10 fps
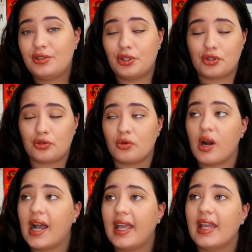to
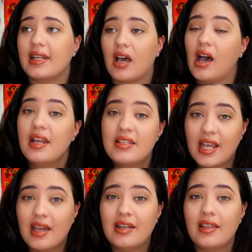try and hunt
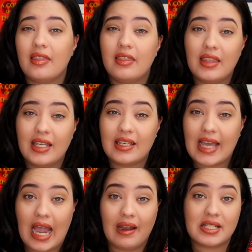down the
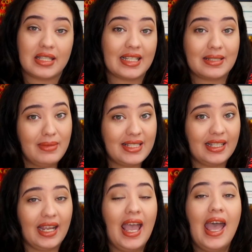character that's
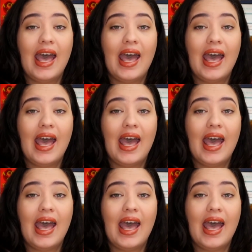missing,